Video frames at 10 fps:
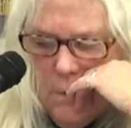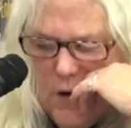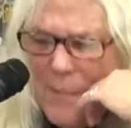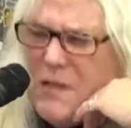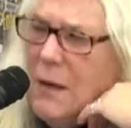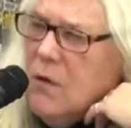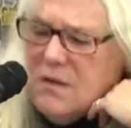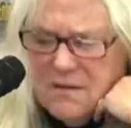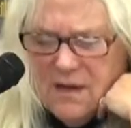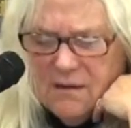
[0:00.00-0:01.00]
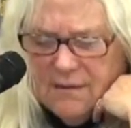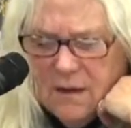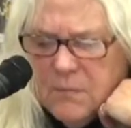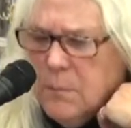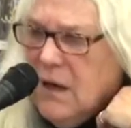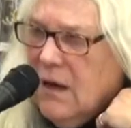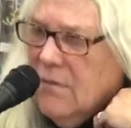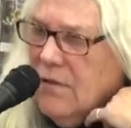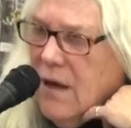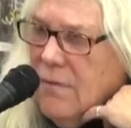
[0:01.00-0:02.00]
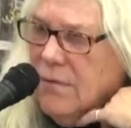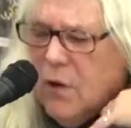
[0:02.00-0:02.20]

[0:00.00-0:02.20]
perhaps I was telling them the meaning of life,